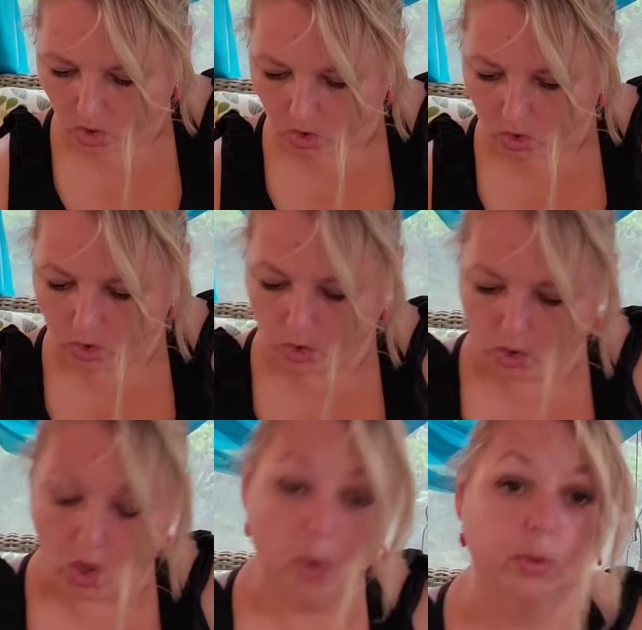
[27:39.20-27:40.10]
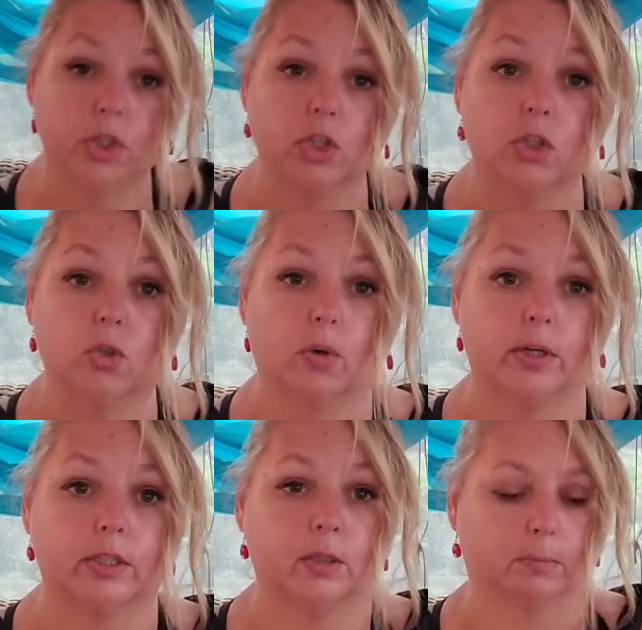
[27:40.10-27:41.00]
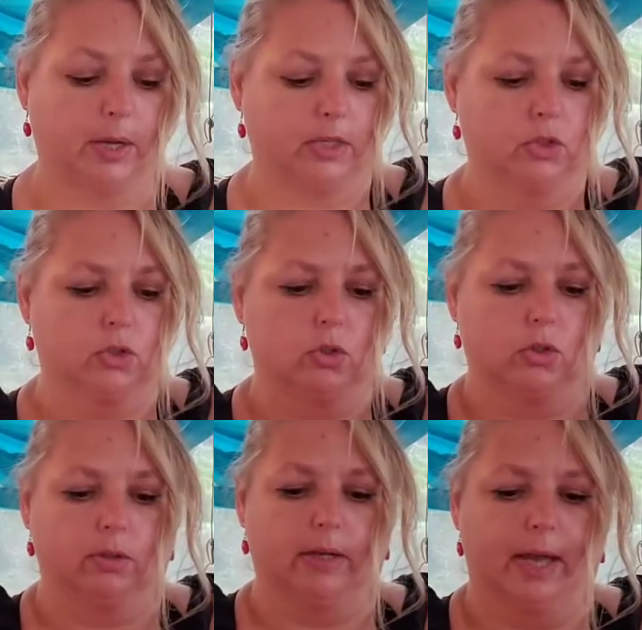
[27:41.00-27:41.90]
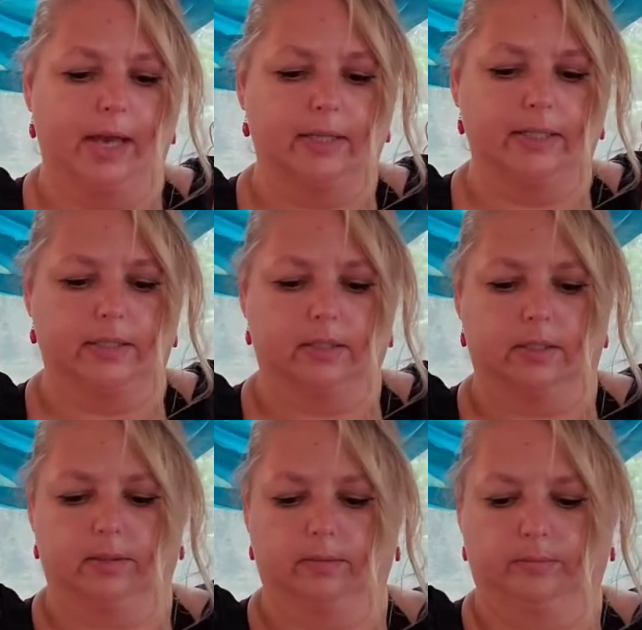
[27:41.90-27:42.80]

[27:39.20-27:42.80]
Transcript: are Cozy Shorts by Circle X.